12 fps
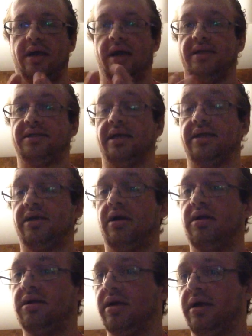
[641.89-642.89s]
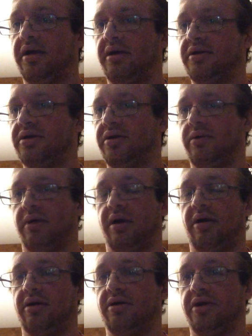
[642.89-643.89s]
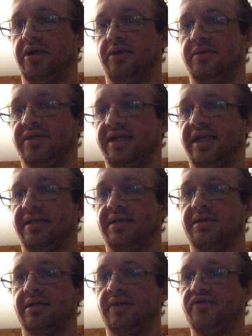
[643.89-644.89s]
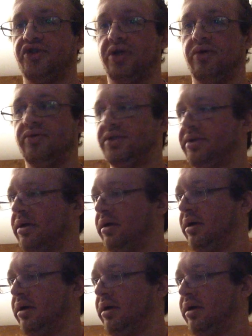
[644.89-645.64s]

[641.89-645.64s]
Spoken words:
It's harder to do seasons of shows,